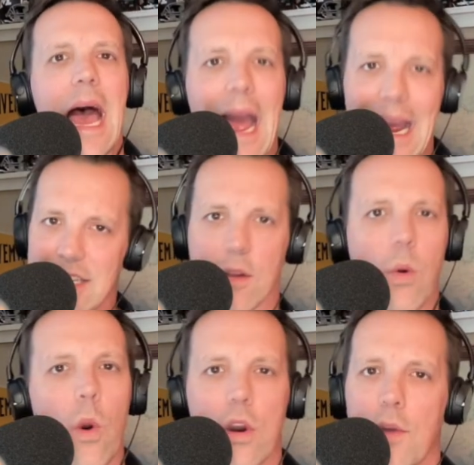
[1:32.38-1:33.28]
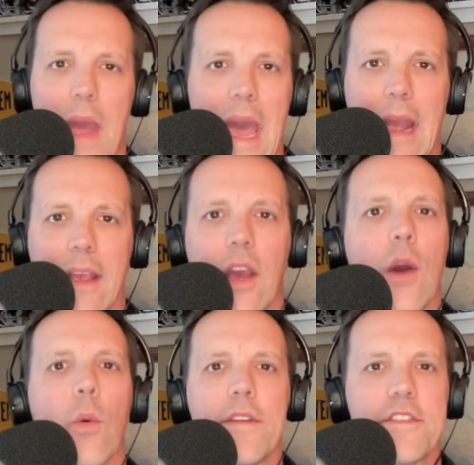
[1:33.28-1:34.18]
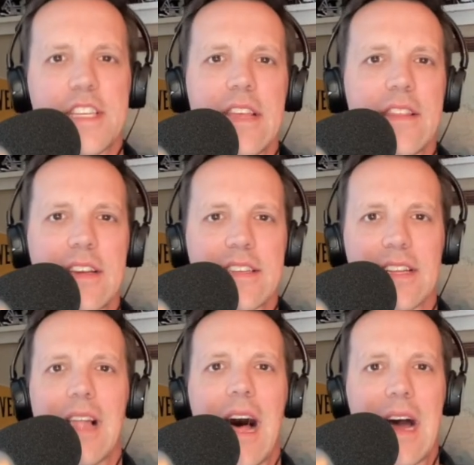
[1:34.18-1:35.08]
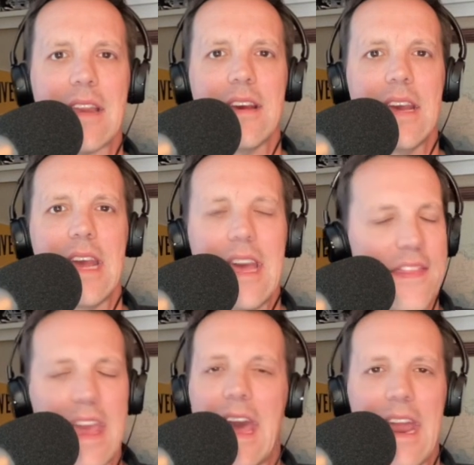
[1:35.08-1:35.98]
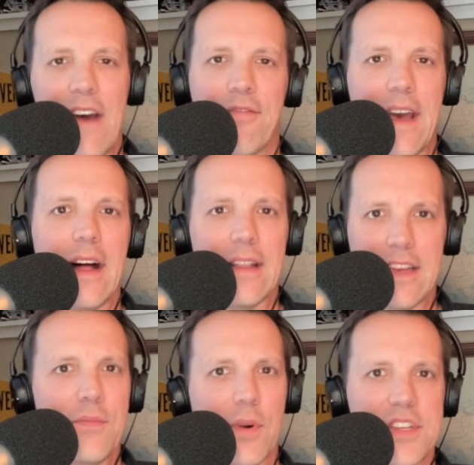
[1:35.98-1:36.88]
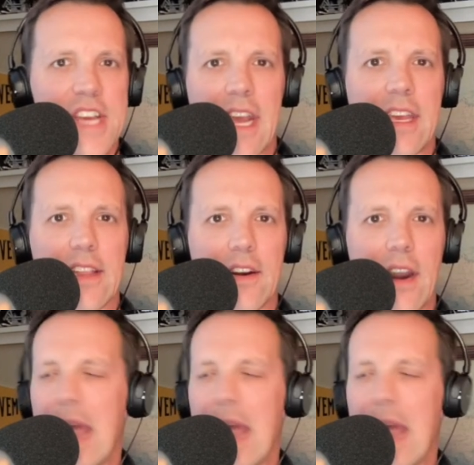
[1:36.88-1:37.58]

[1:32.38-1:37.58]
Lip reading: as a quarterback, we've seen this a lot in the NFL in particular.